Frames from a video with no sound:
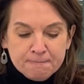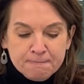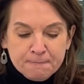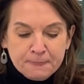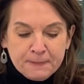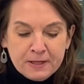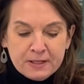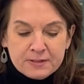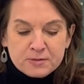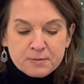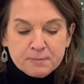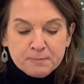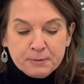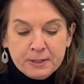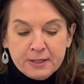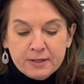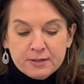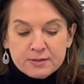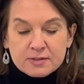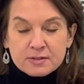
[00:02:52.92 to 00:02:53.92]
they had some
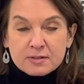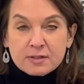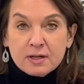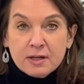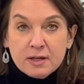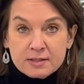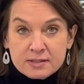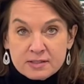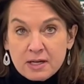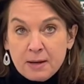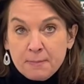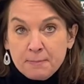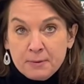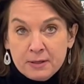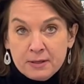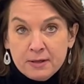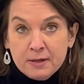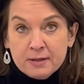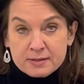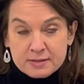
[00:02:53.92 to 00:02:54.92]
players
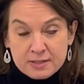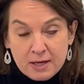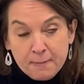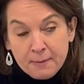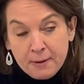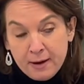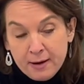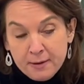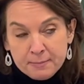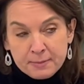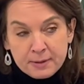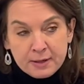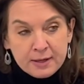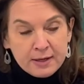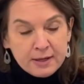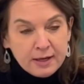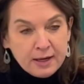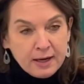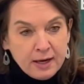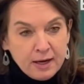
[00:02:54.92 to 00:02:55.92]
step up
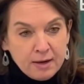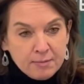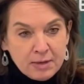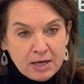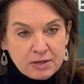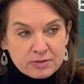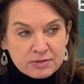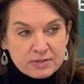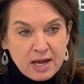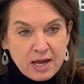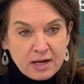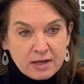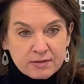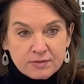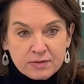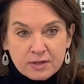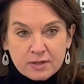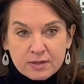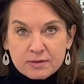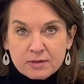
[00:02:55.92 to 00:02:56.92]
outside of
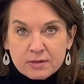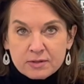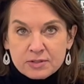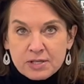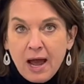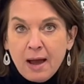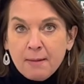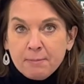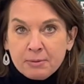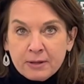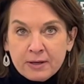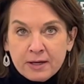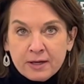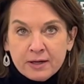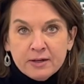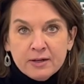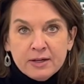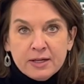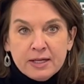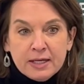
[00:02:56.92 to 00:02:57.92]
their top
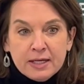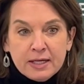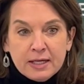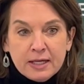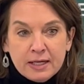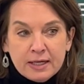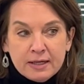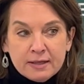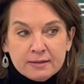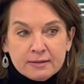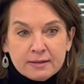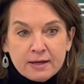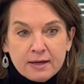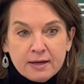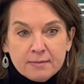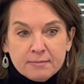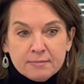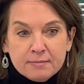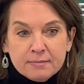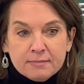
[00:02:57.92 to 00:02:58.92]
player, and
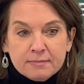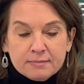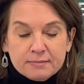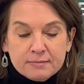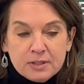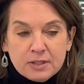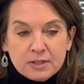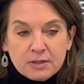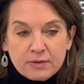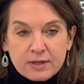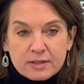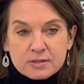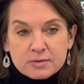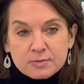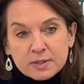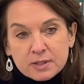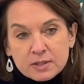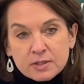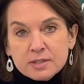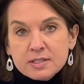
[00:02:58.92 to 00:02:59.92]
that's
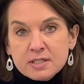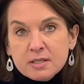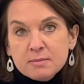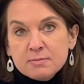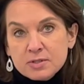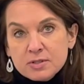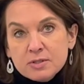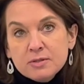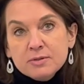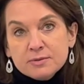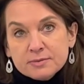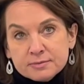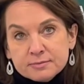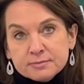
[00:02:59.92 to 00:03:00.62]
what good teams do.